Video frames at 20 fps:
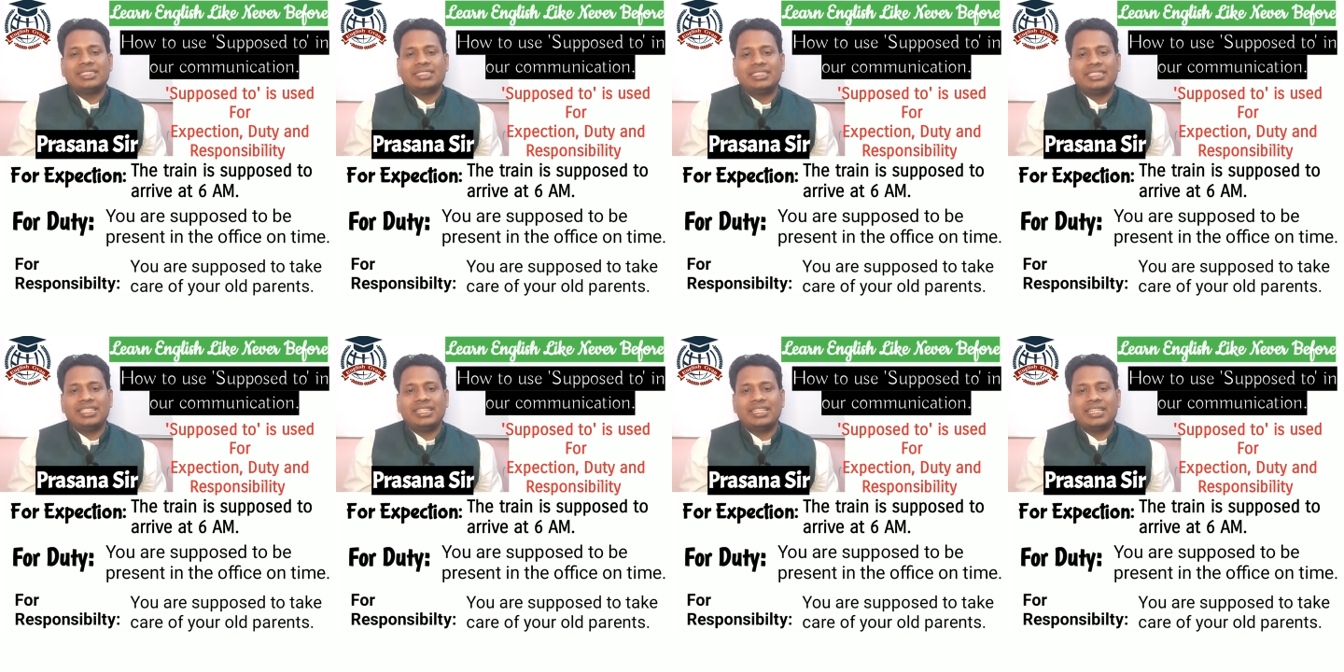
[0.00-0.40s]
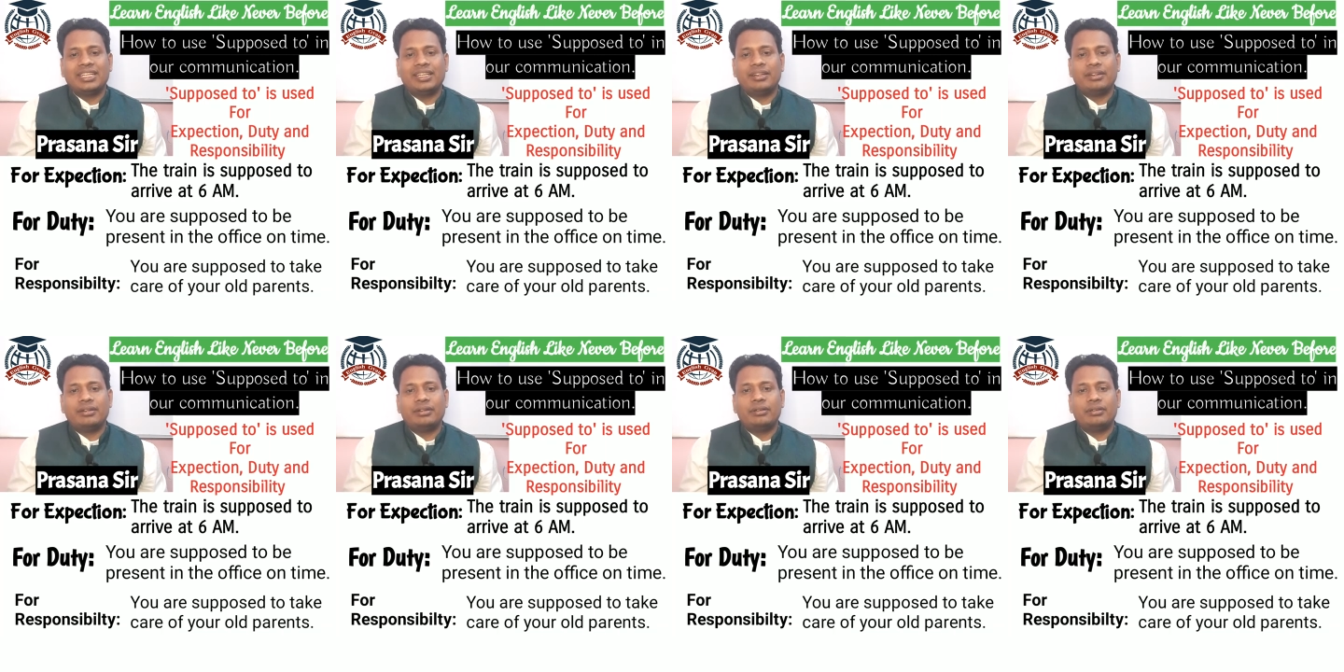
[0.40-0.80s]
take
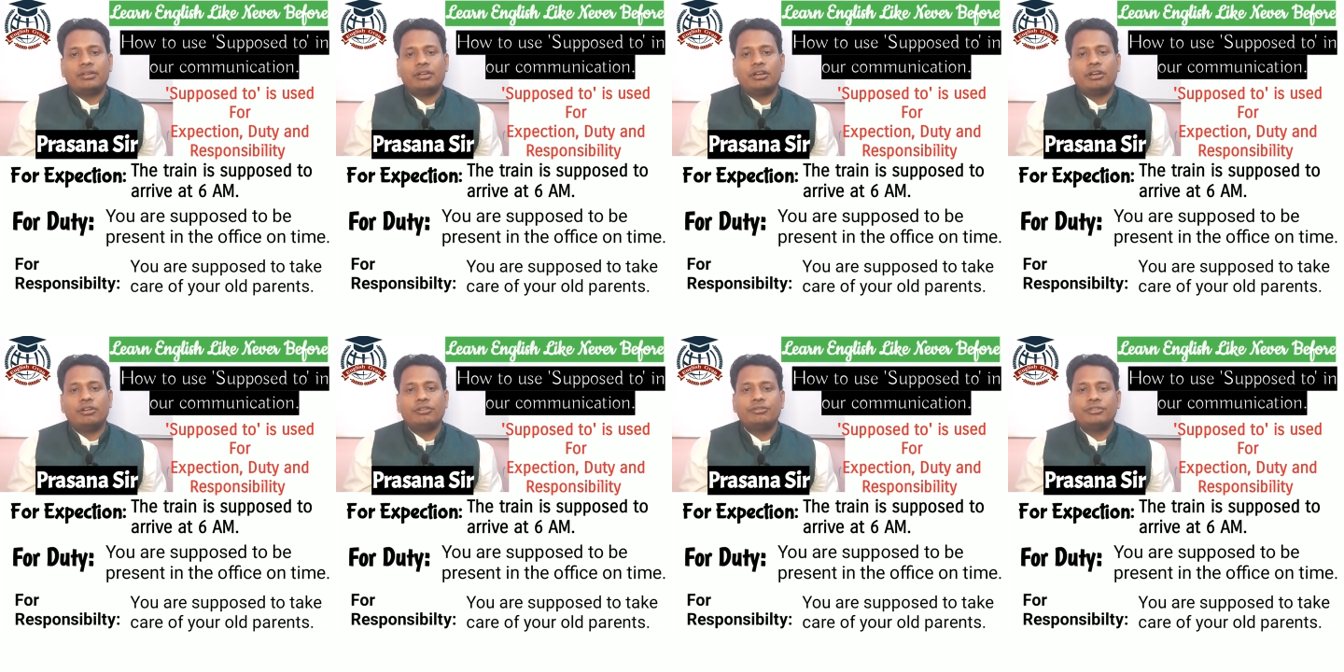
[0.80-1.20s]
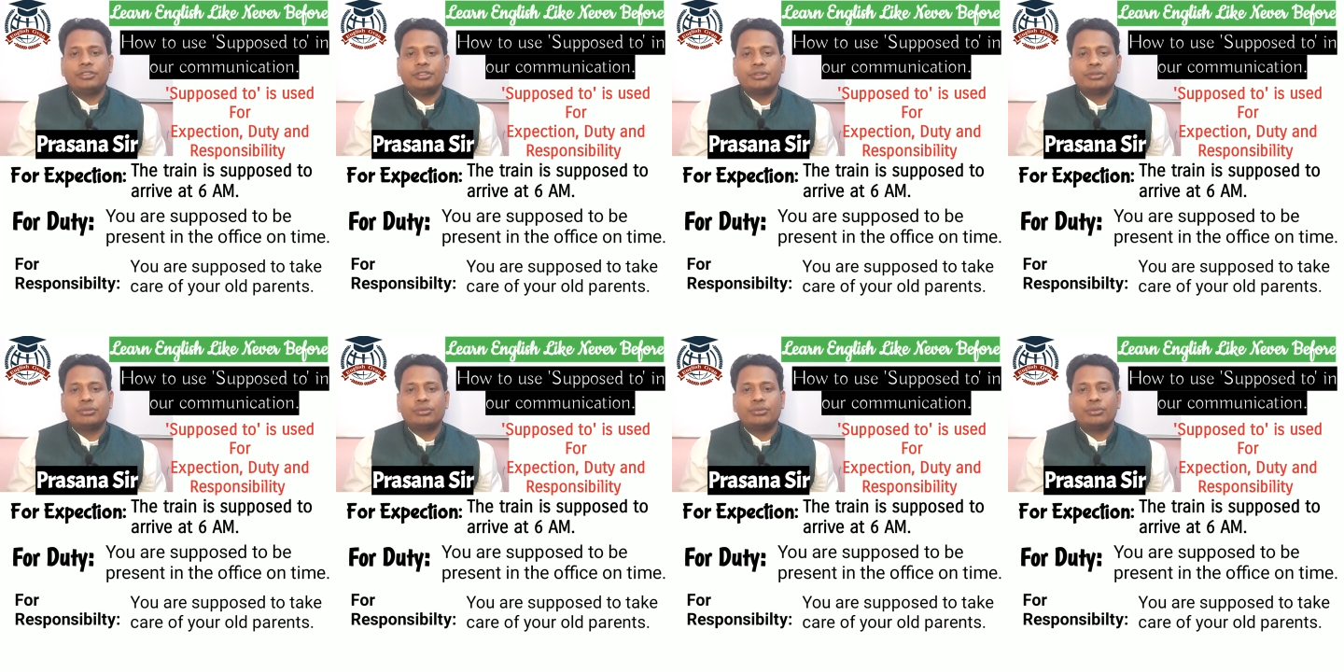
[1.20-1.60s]
care of
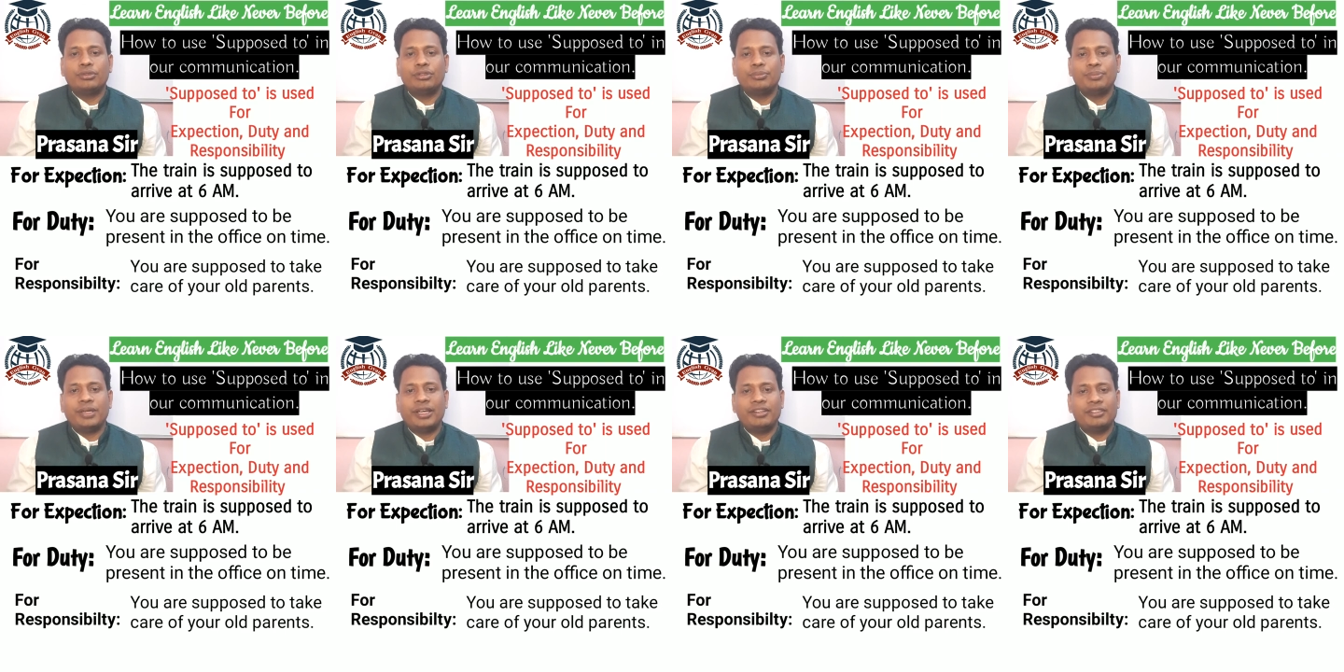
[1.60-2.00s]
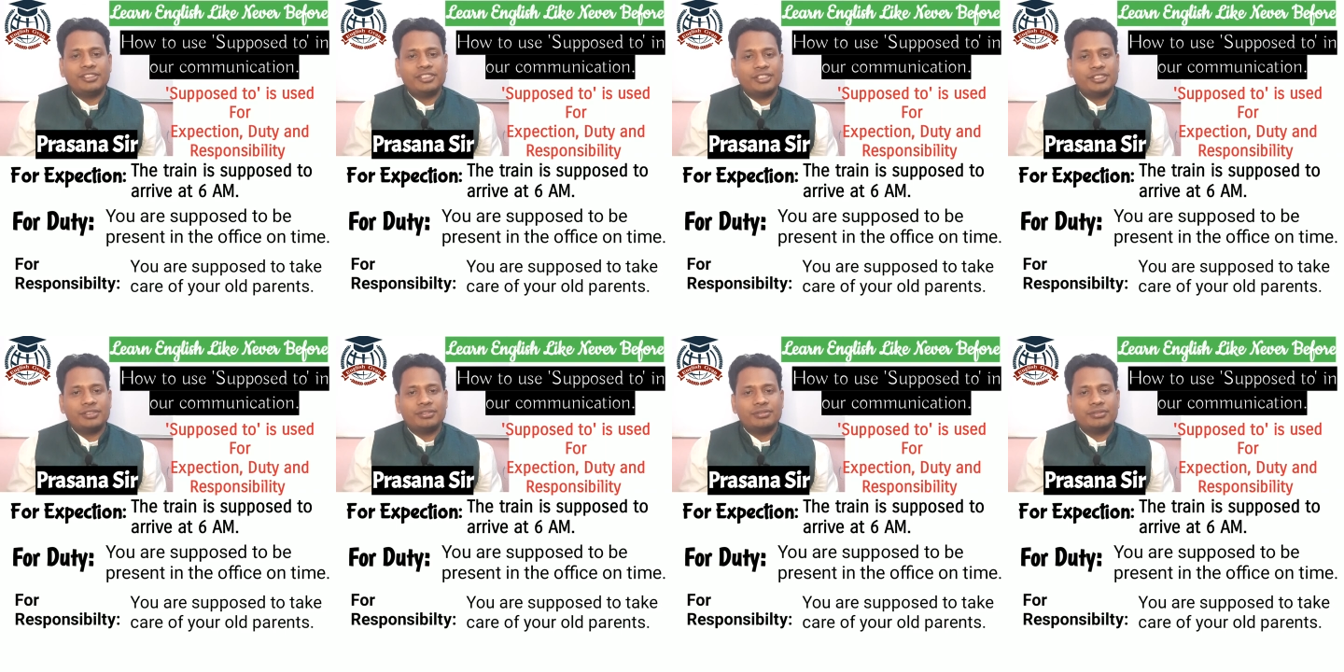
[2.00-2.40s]
your old
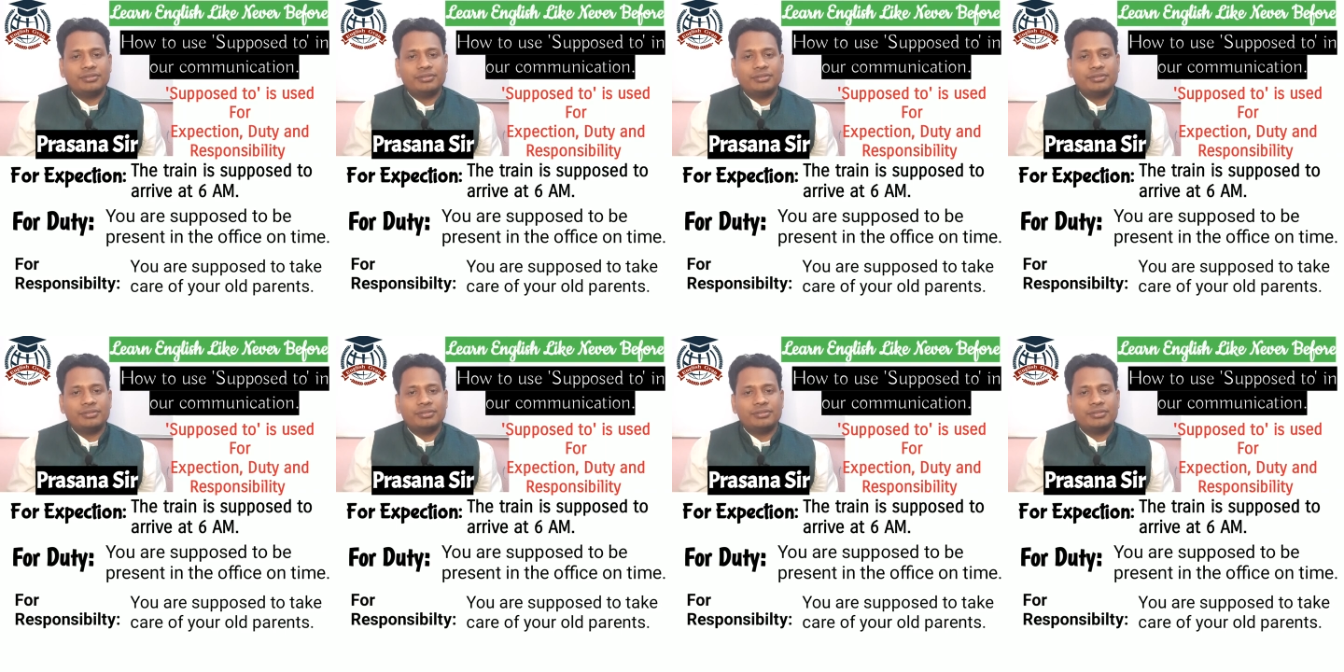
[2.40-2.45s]
parents.